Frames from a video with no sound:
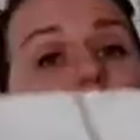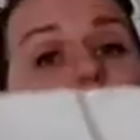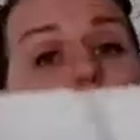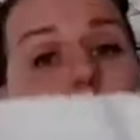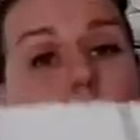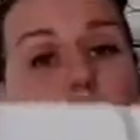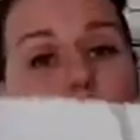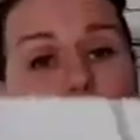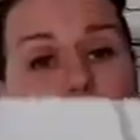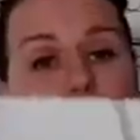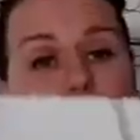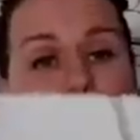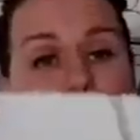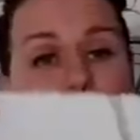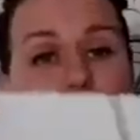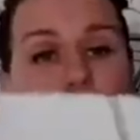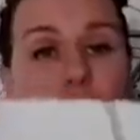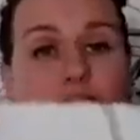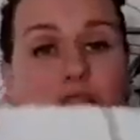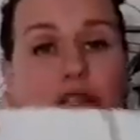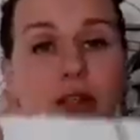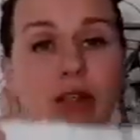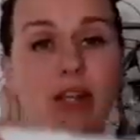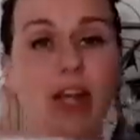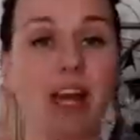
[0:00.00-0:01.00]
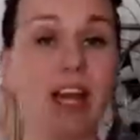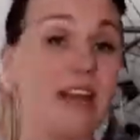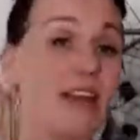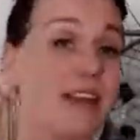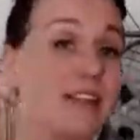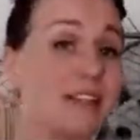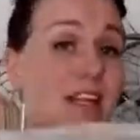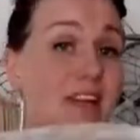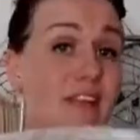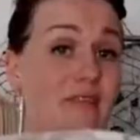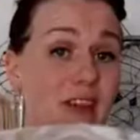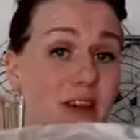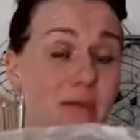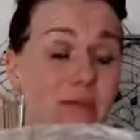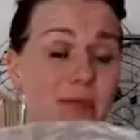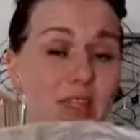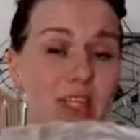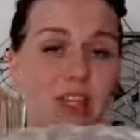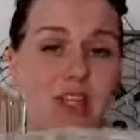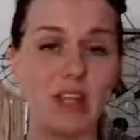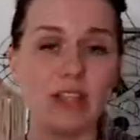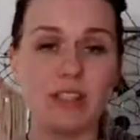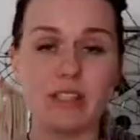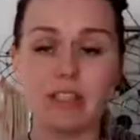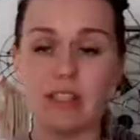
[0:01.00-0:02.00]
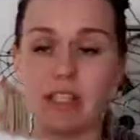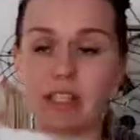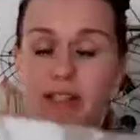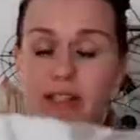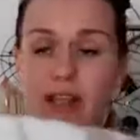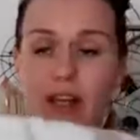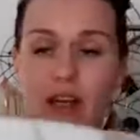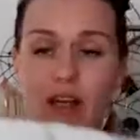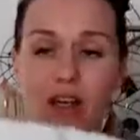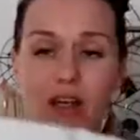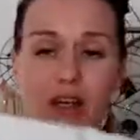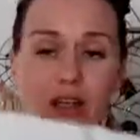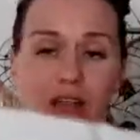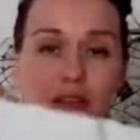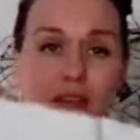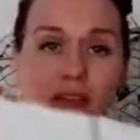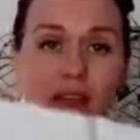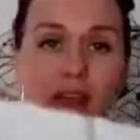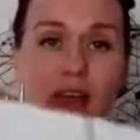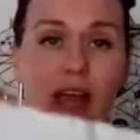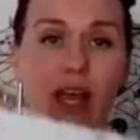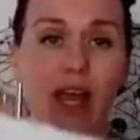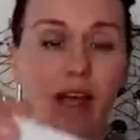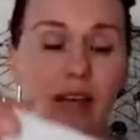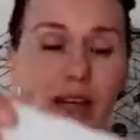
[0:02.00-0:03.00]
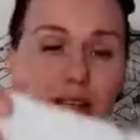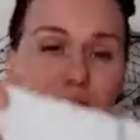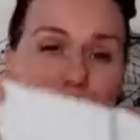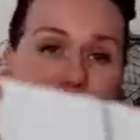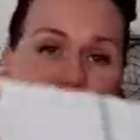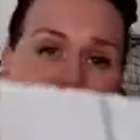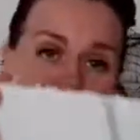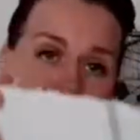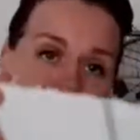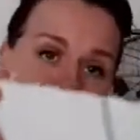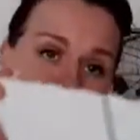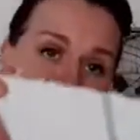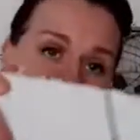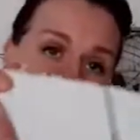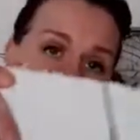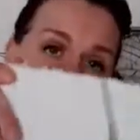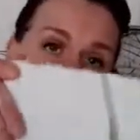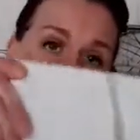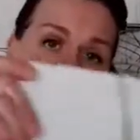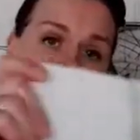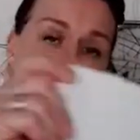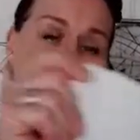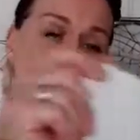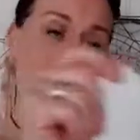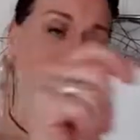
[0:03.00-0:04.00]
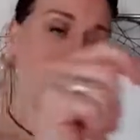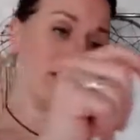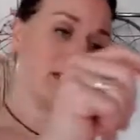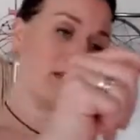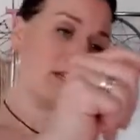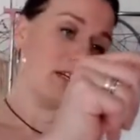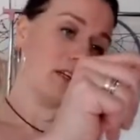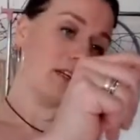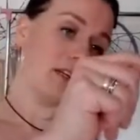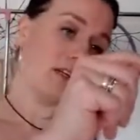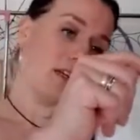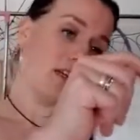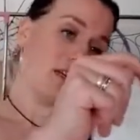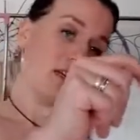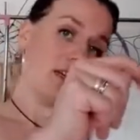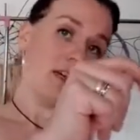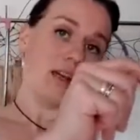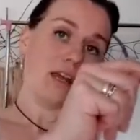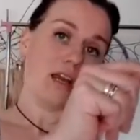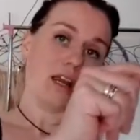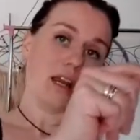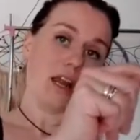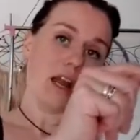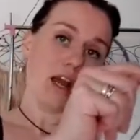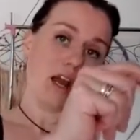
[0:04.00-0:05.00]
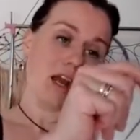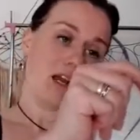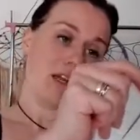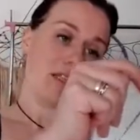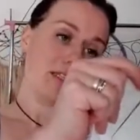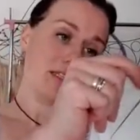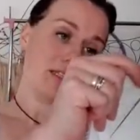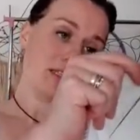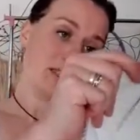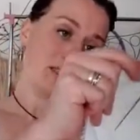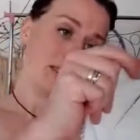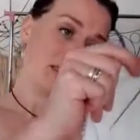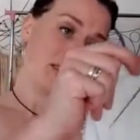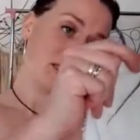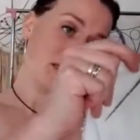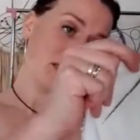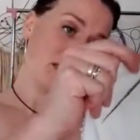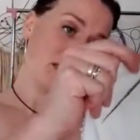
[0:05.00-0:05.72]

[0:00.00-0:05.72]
I'm going to do that because I have absolutely loads of these curtains. Okay, so again, cuts.